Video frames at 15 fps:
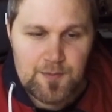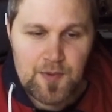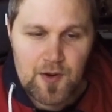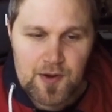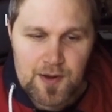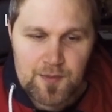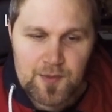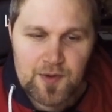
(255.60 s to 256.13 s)

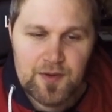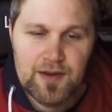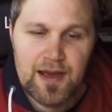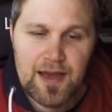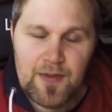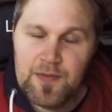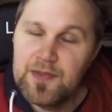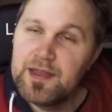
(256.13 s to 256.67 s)
Pokemon
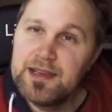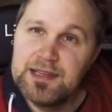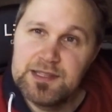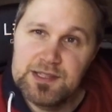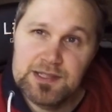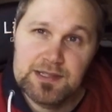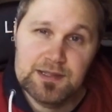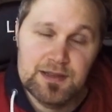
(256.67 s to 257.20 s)
and
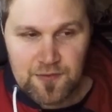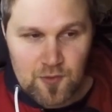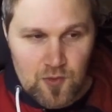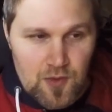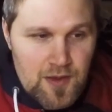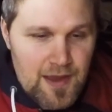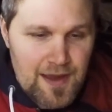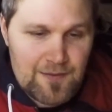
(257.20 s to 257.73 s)
its
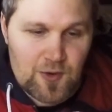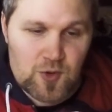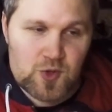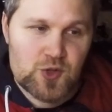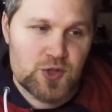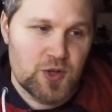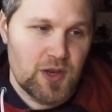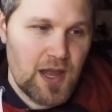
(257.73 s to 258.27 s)
full
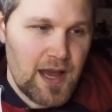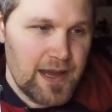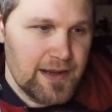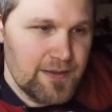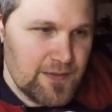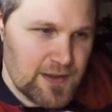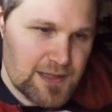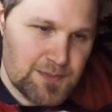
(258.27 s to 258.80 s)
evolution
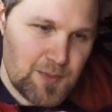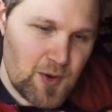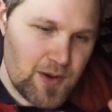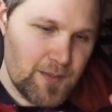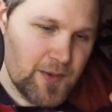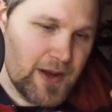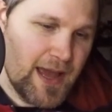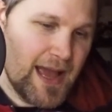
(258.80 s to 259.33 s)
line this
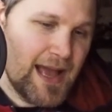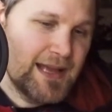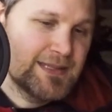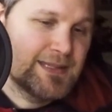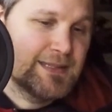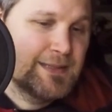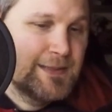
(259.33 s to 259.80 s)
Pokemon has